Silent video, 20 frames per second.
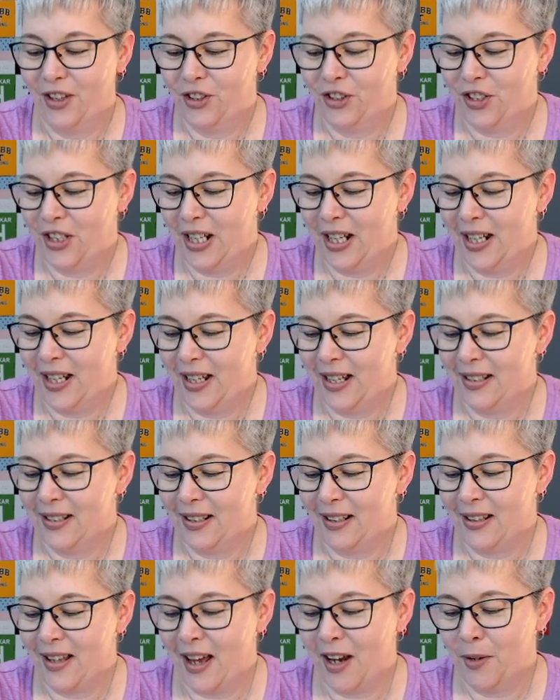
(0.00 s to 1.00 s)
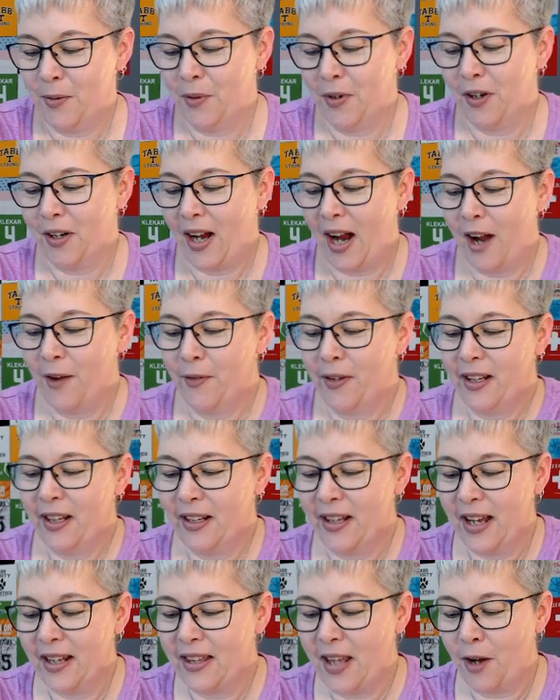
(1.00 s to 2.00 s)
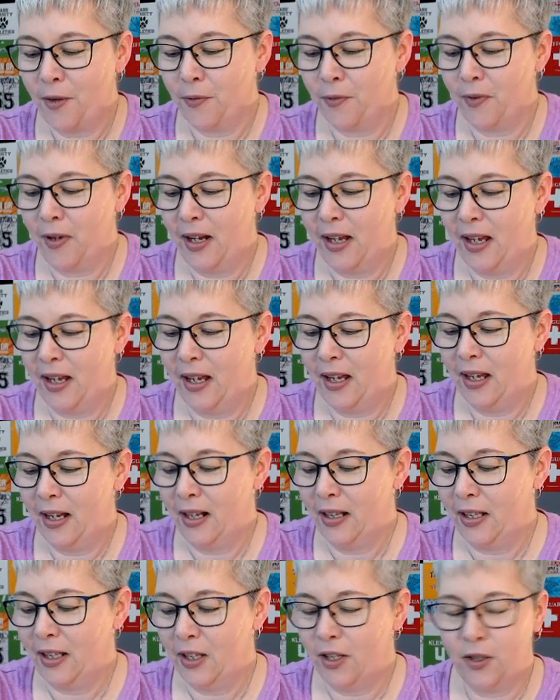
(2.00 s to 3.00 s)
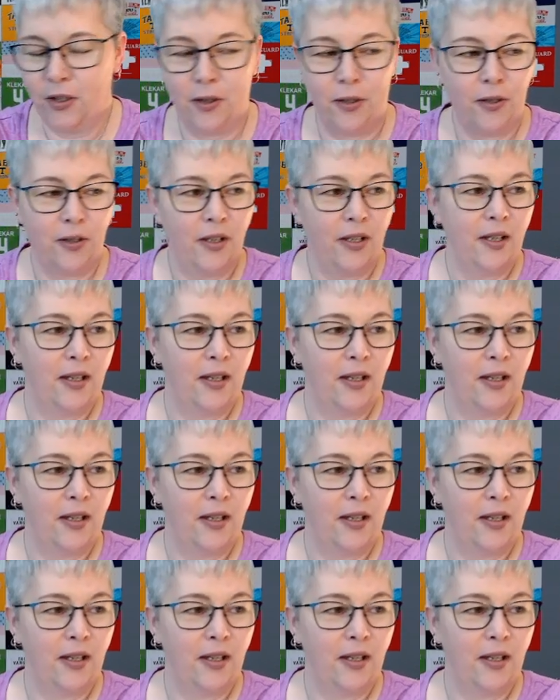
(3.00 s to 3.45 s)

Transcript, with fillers: She is a lot of work. I really like that red little,